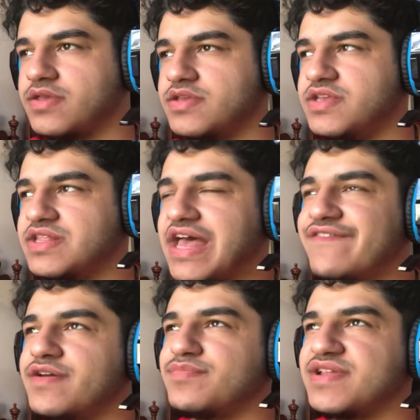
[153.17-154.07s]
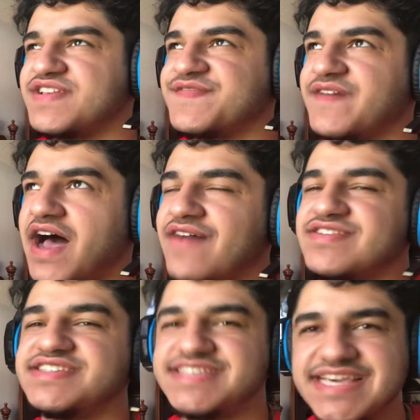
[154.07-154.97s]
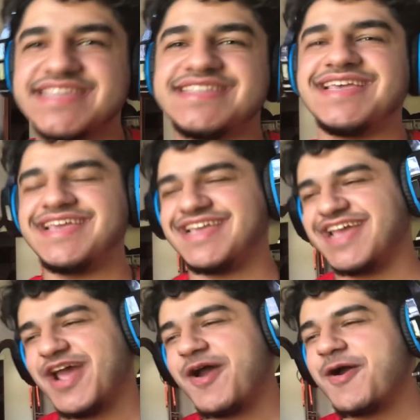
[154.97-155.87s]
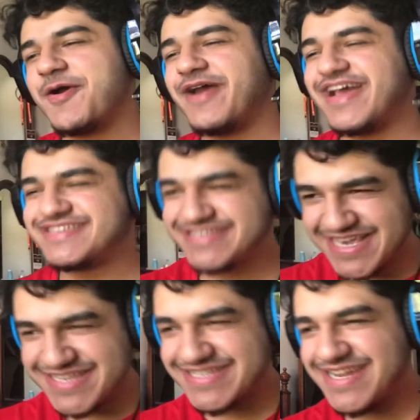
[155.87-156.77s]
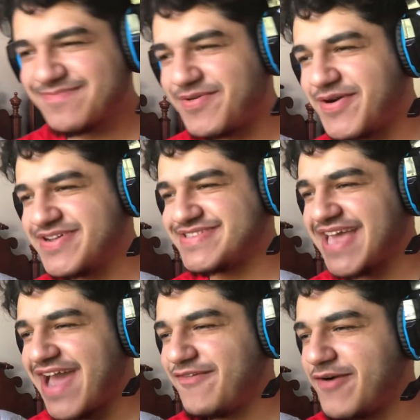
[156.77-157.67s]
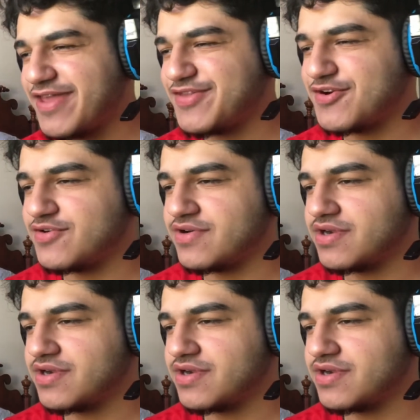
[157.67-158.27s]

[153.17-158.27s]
11 plus 5 is 16. We're at 16 points halfway through.